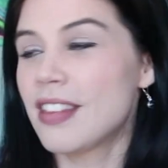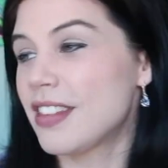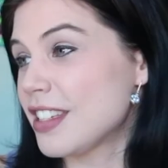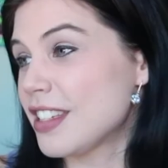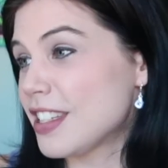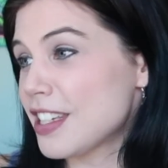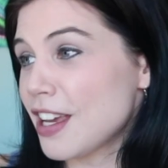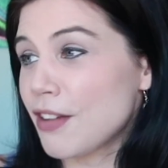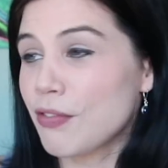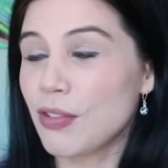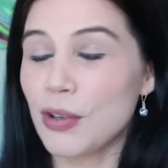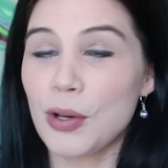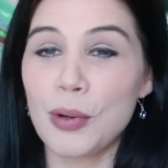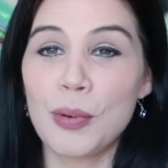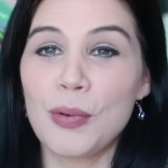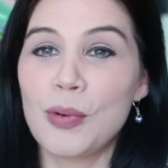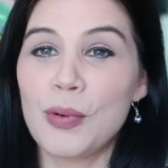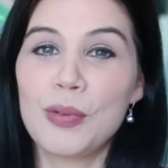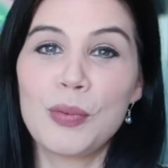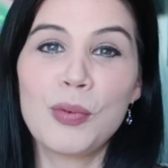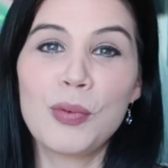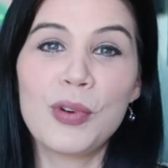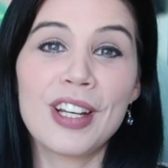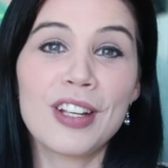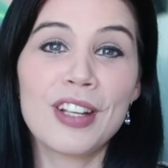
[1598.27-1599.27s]
the
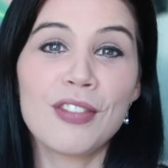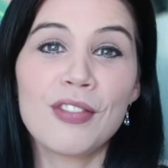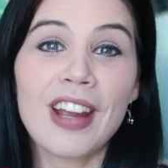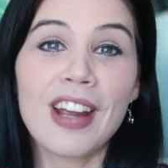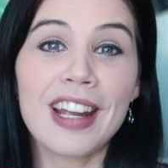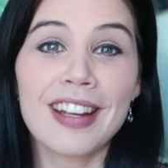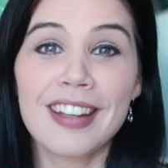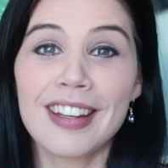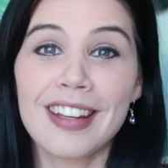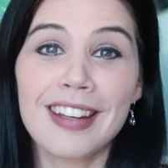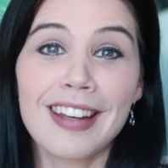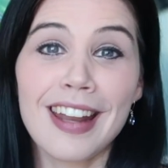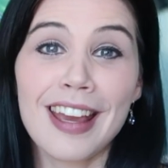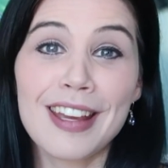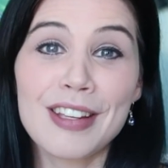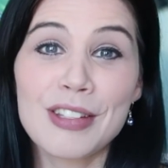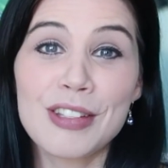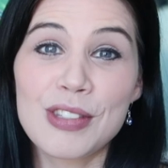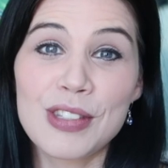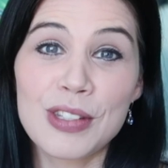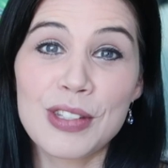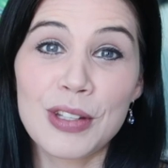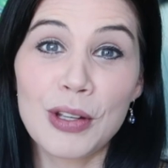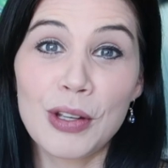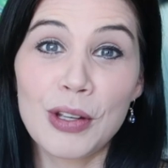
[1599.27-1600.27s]
devil wouldn't
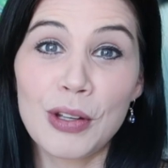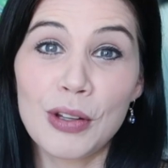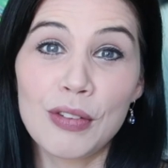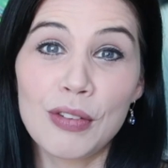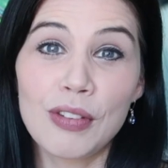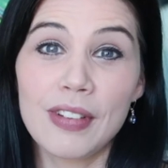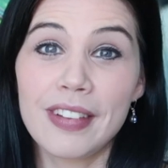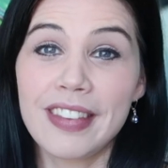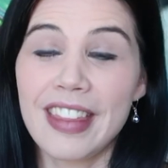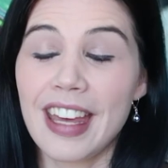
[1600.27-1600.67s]
recognize you,